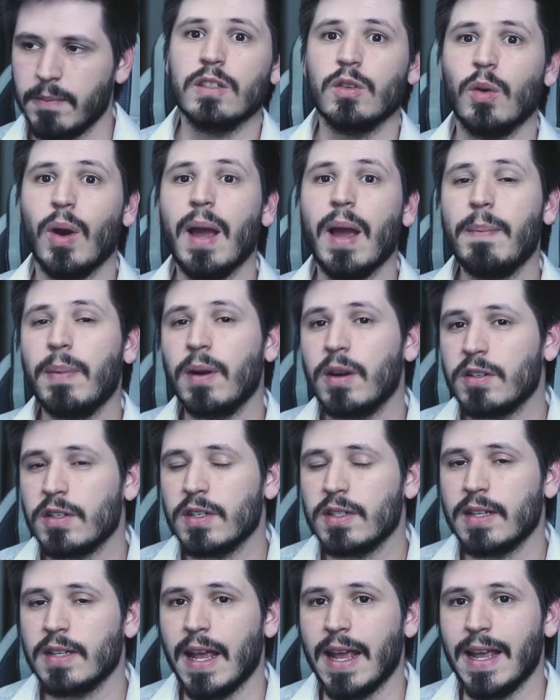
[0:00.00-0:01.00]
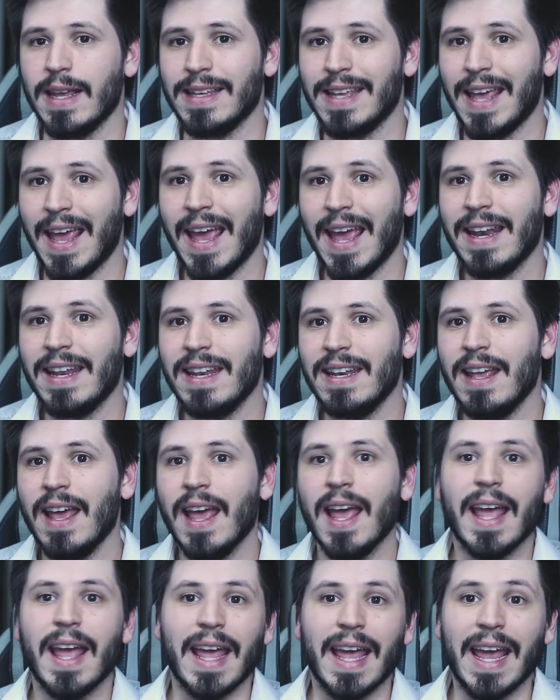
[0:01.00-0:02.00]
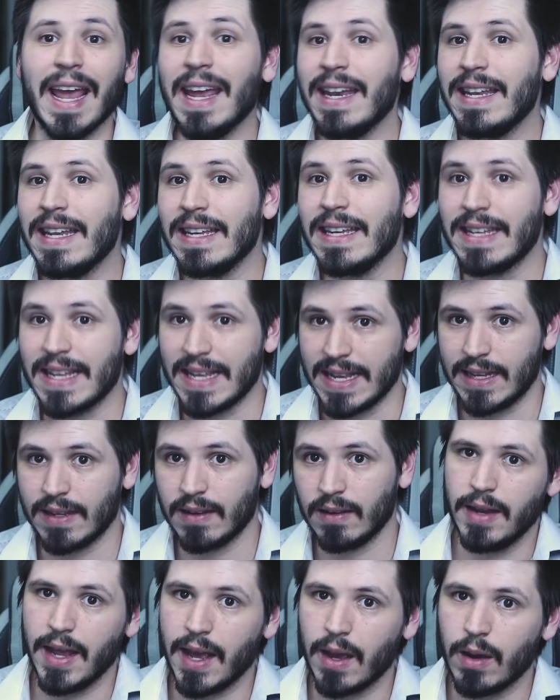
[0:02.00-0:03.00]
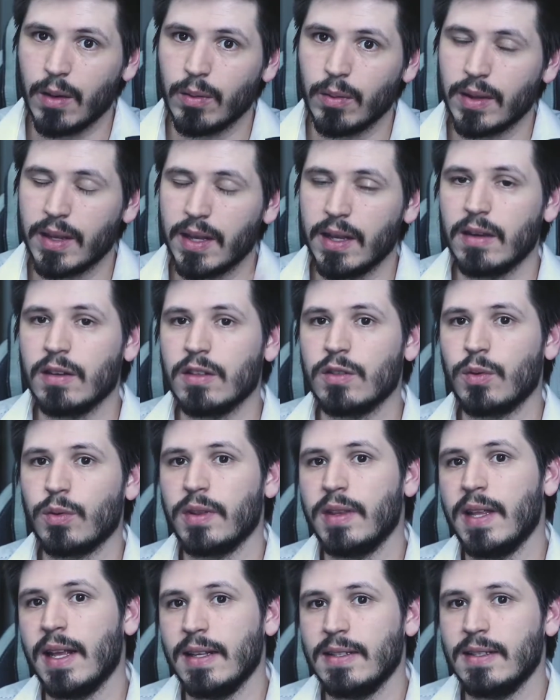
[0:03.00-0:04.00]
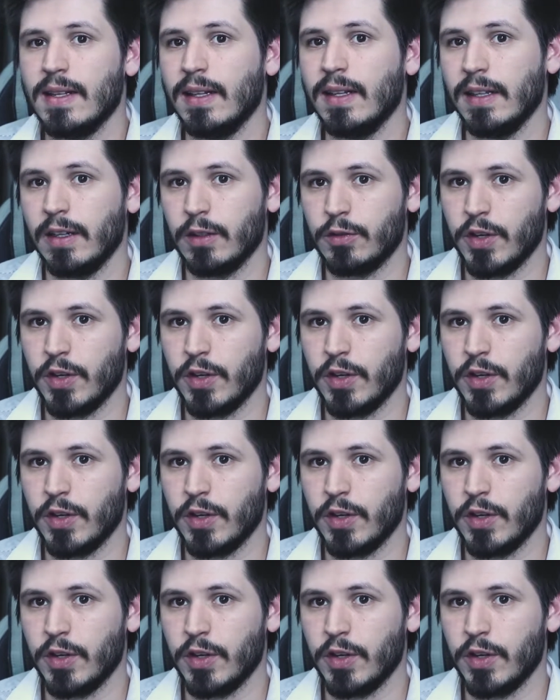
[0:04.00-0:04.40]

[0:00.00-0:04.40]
So I purchased a Canon 80D. Now, here's where things get a little